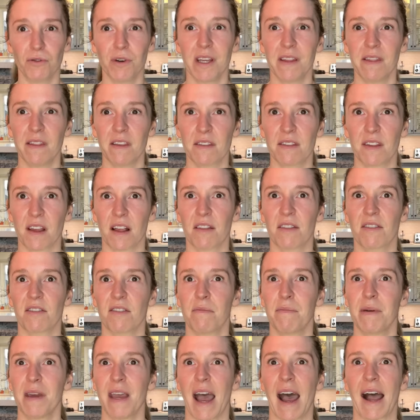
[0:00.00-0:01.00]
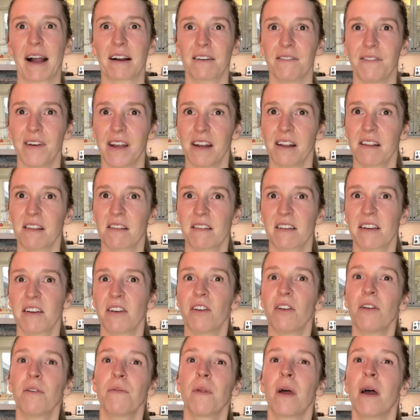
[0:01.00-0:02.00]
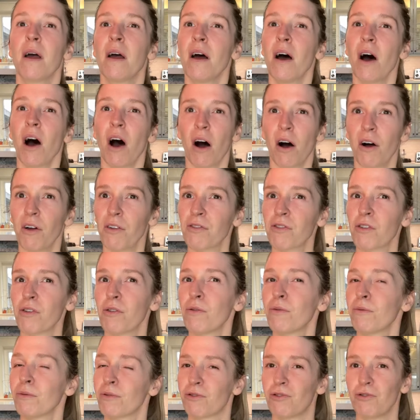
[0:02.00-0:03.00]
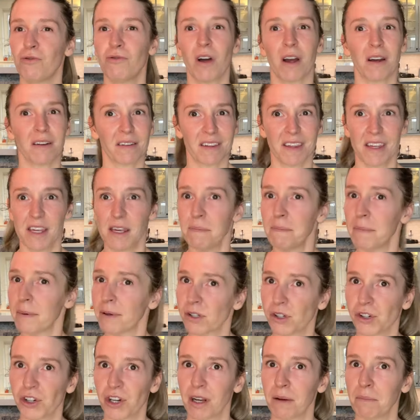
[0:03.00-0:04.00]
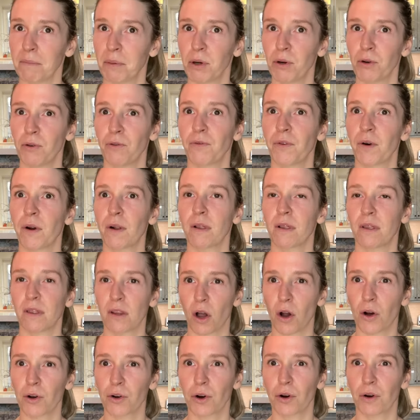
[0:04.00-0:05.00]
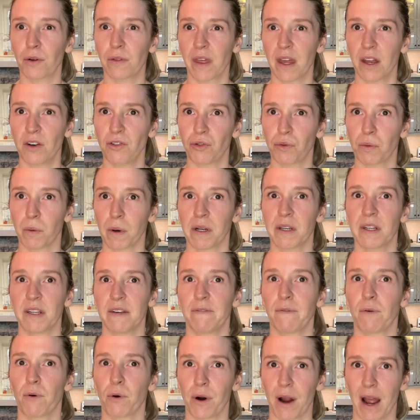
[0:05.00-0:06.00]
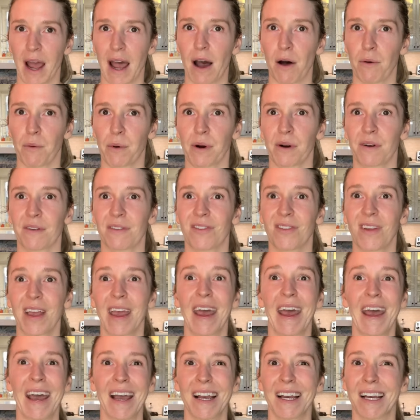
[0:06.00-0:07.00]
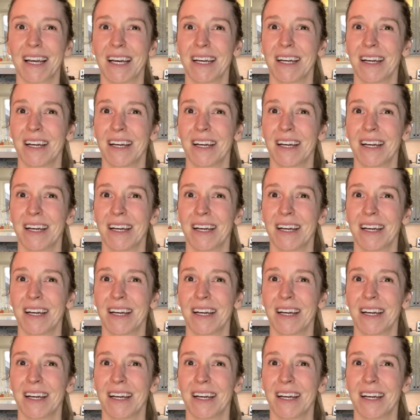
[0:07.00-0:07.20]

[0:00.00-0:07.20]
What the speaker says: need the suds to be activated still. Also, do not keep your shampoo for longer than 24 hours. Heck,